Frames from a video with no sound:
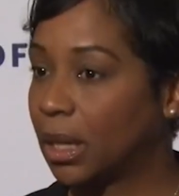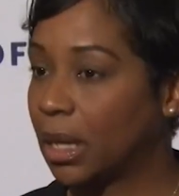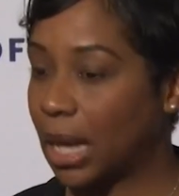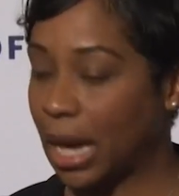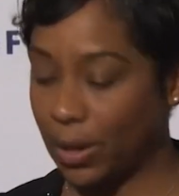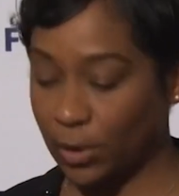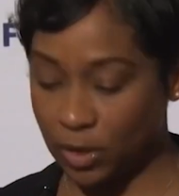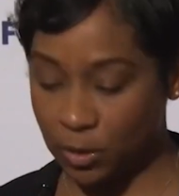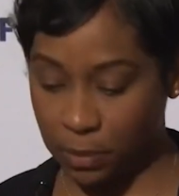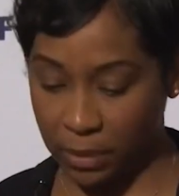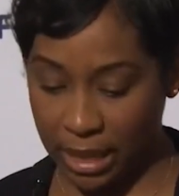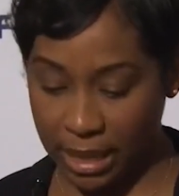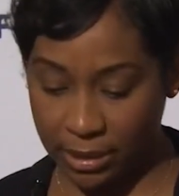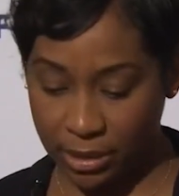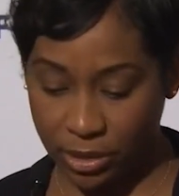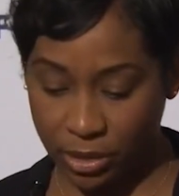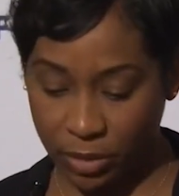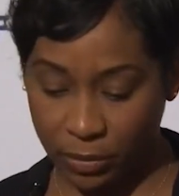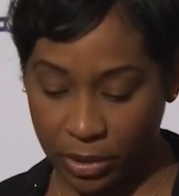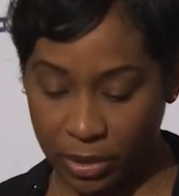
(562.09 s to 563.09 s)
I was
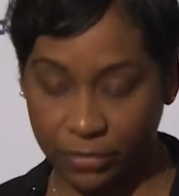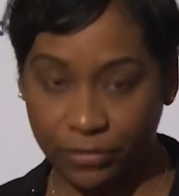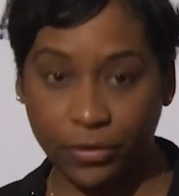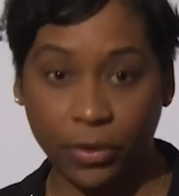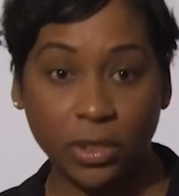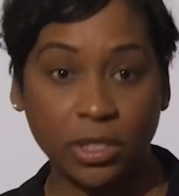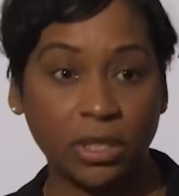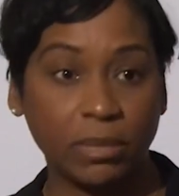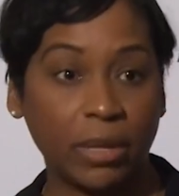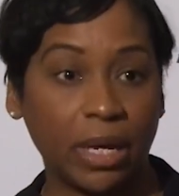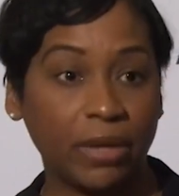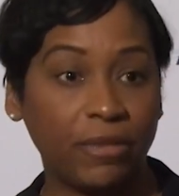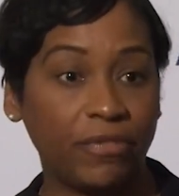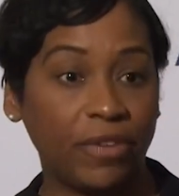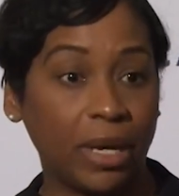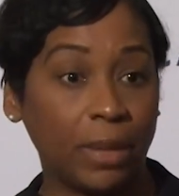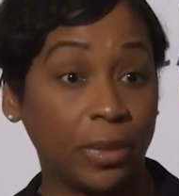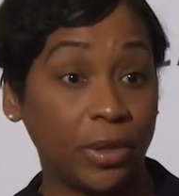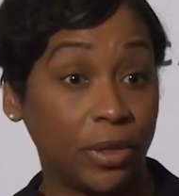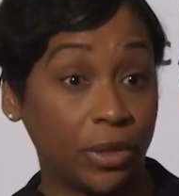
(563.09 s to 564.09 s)
blessed to be the first in my
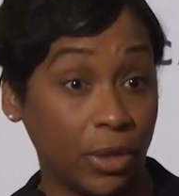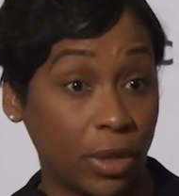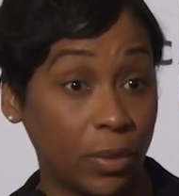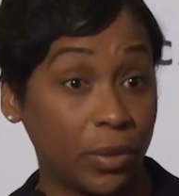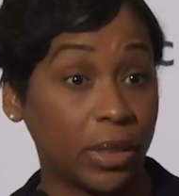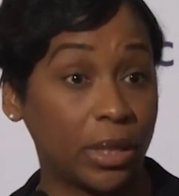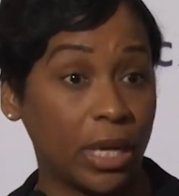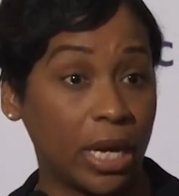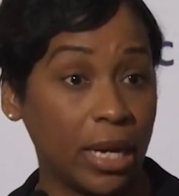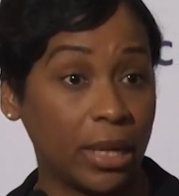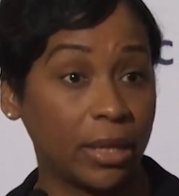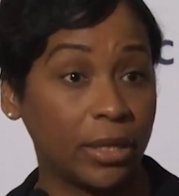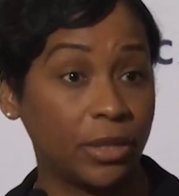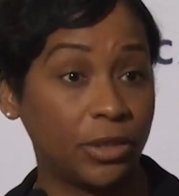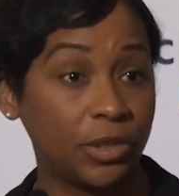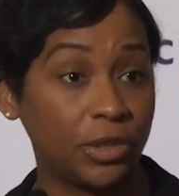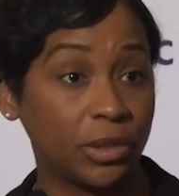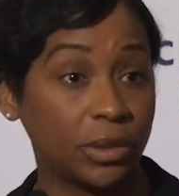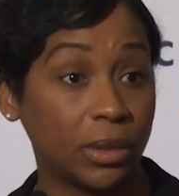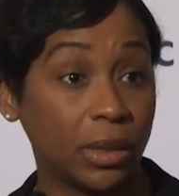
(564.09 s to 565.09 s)
family to go to
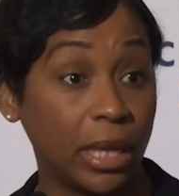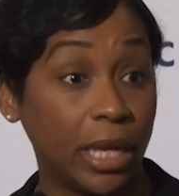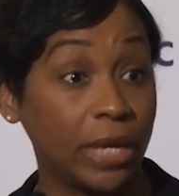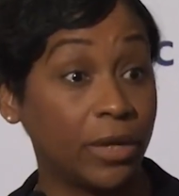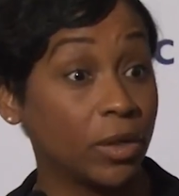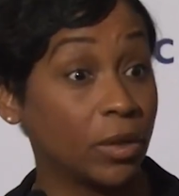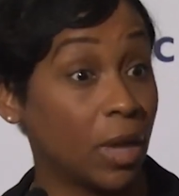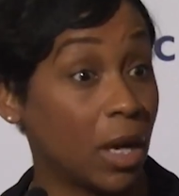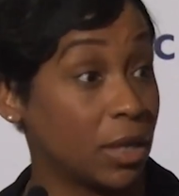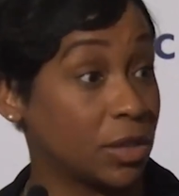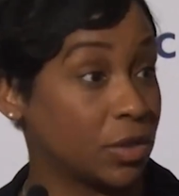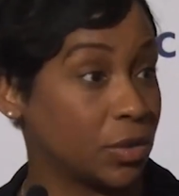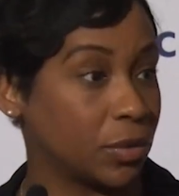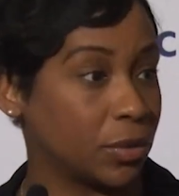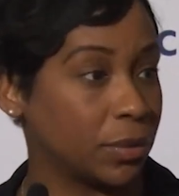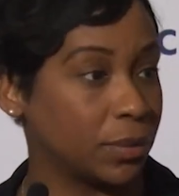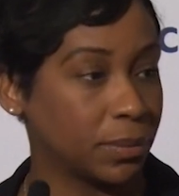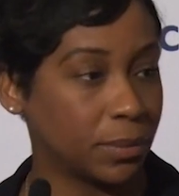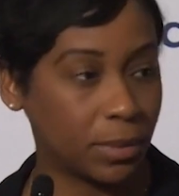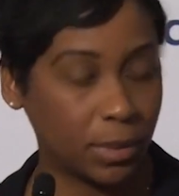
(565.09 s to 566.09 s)
college and to law
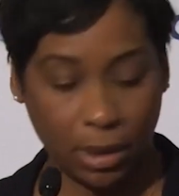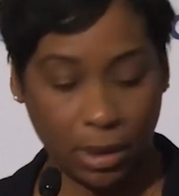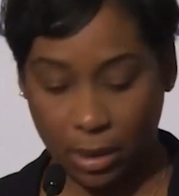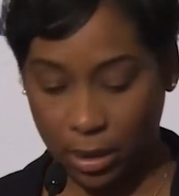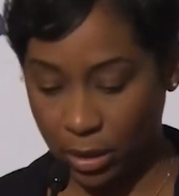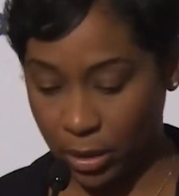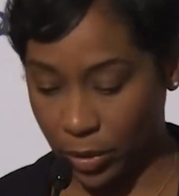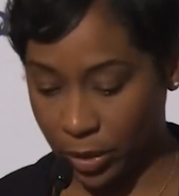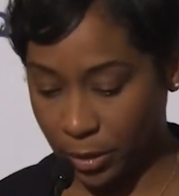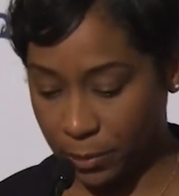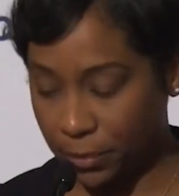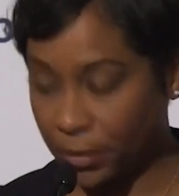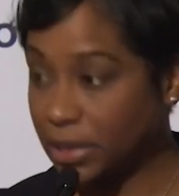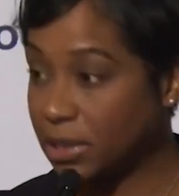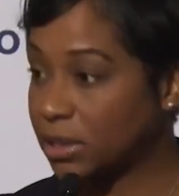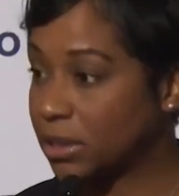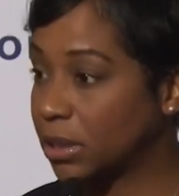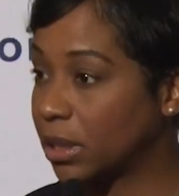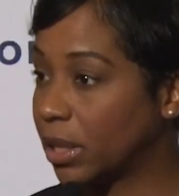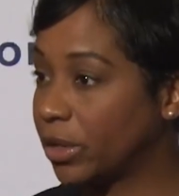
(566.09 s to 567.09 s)
school, going to
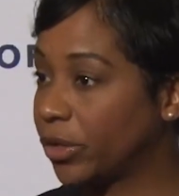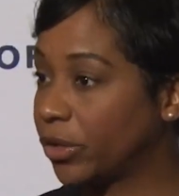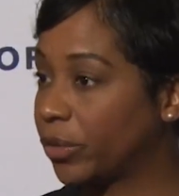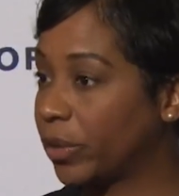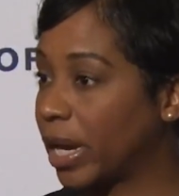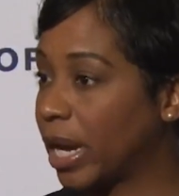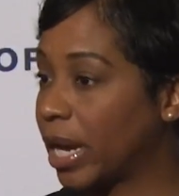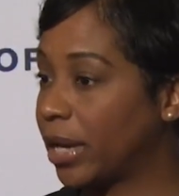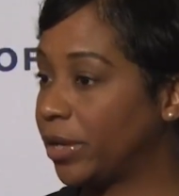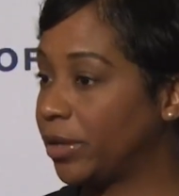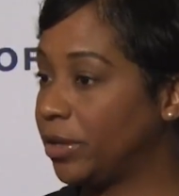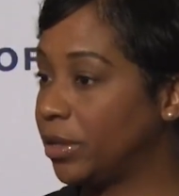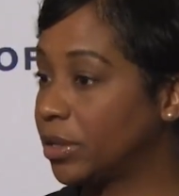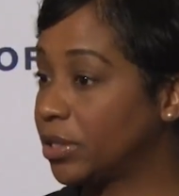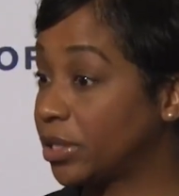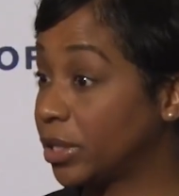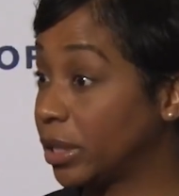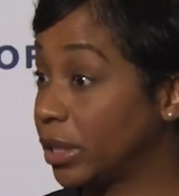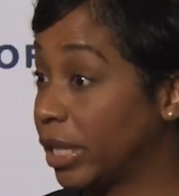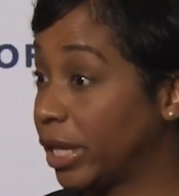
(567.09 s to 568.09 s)
Princeton undergrad and
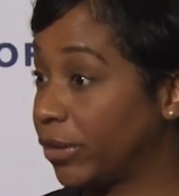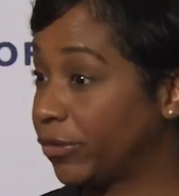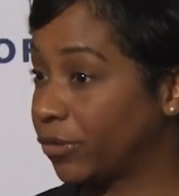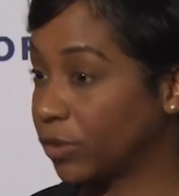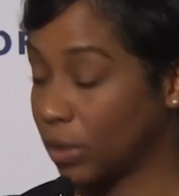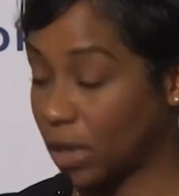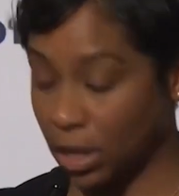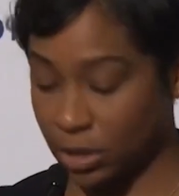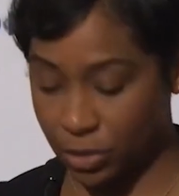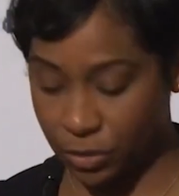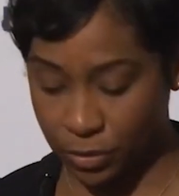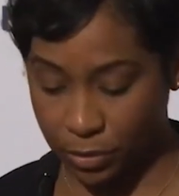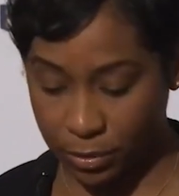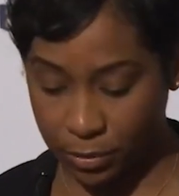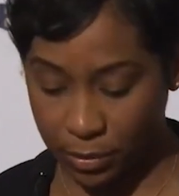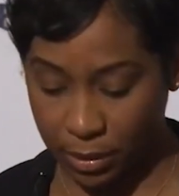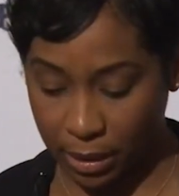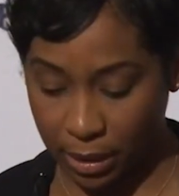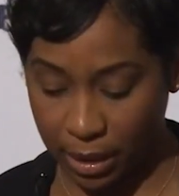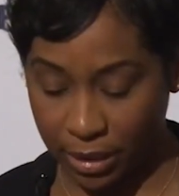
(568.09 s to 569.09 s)
UCLA for law
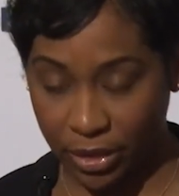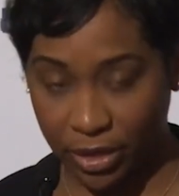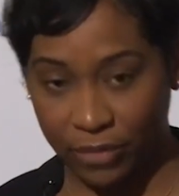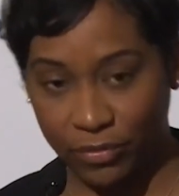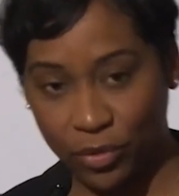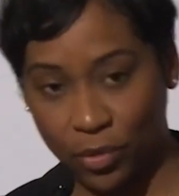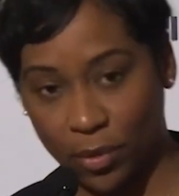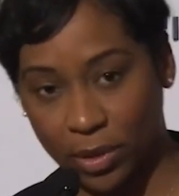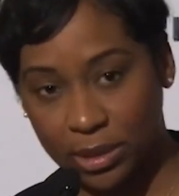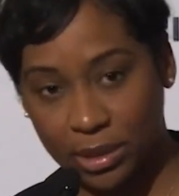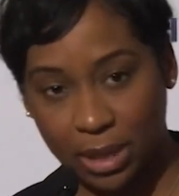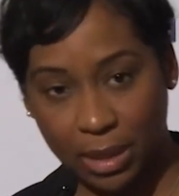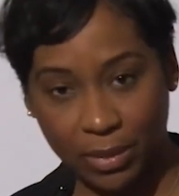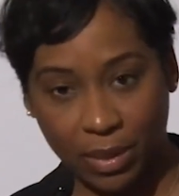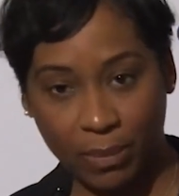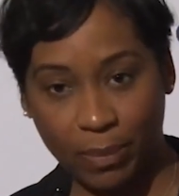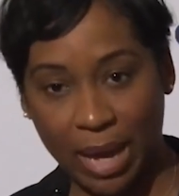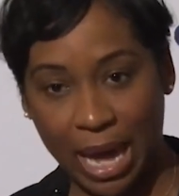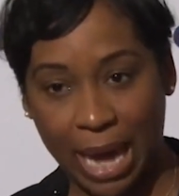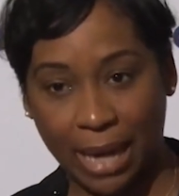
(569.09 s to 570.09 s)
school, and then, of course,
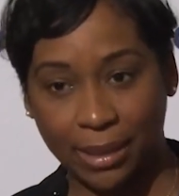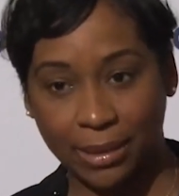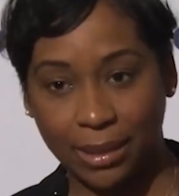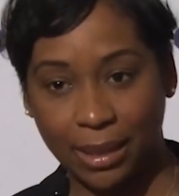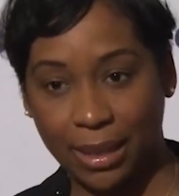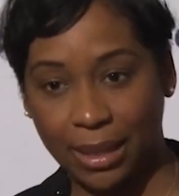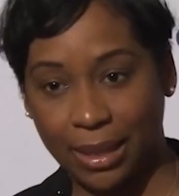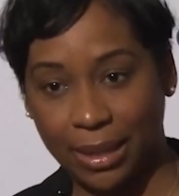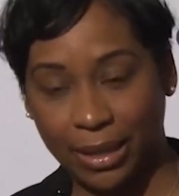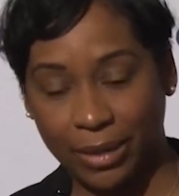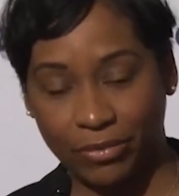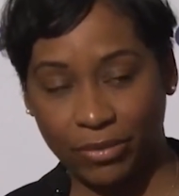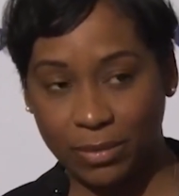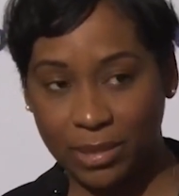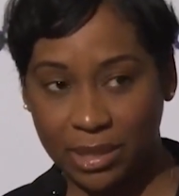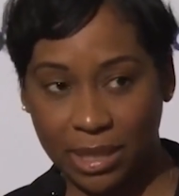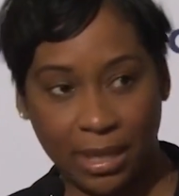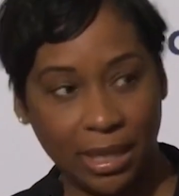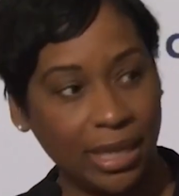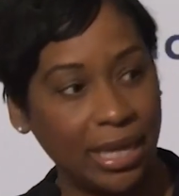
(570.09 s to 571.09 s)
coming back from
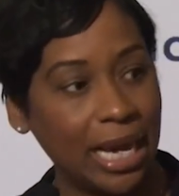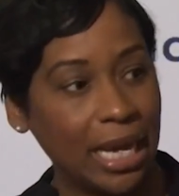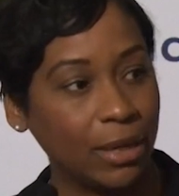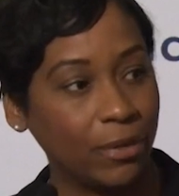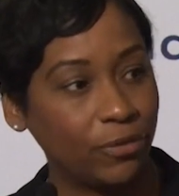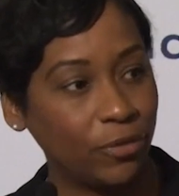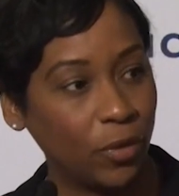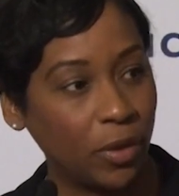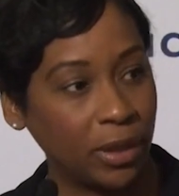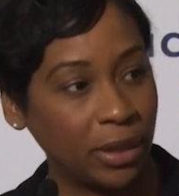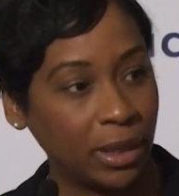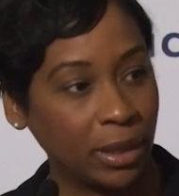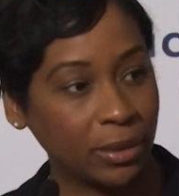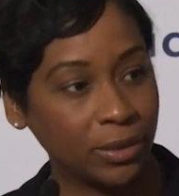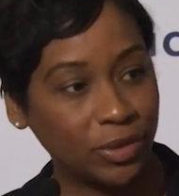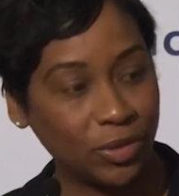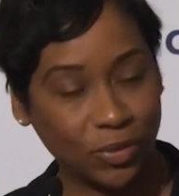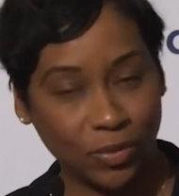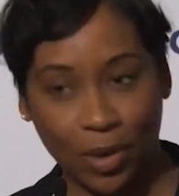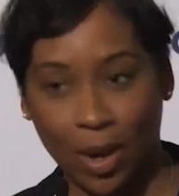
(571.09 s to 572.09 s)
sunny California
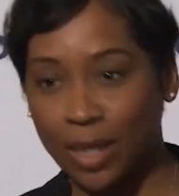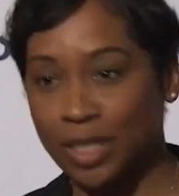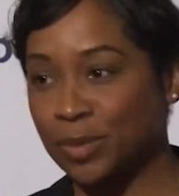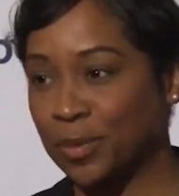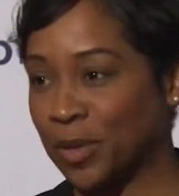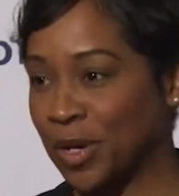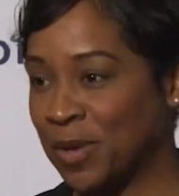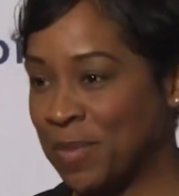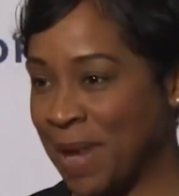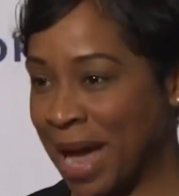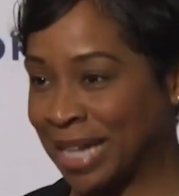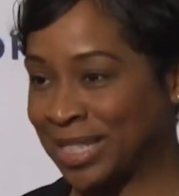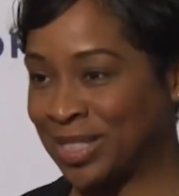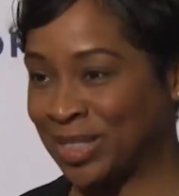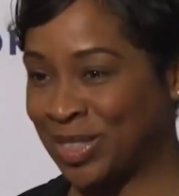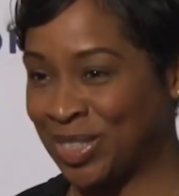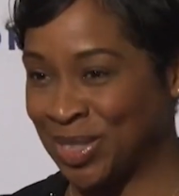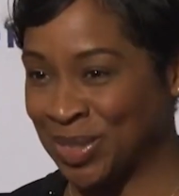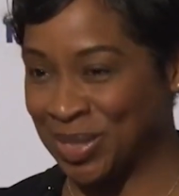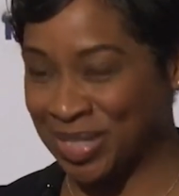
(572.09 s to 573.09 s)
to Roxbury,
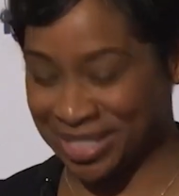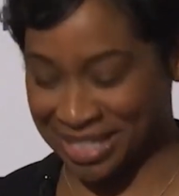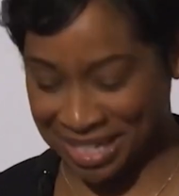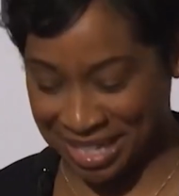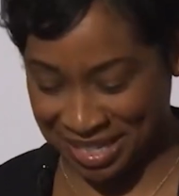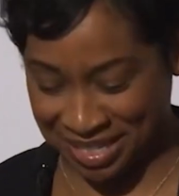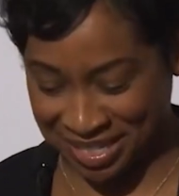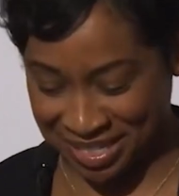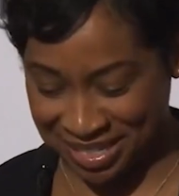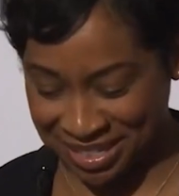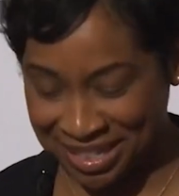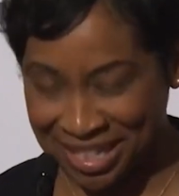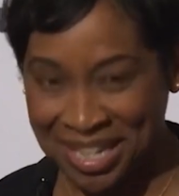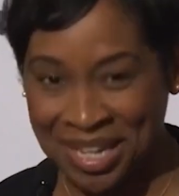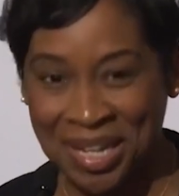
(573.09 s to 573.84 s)
Massachusetts,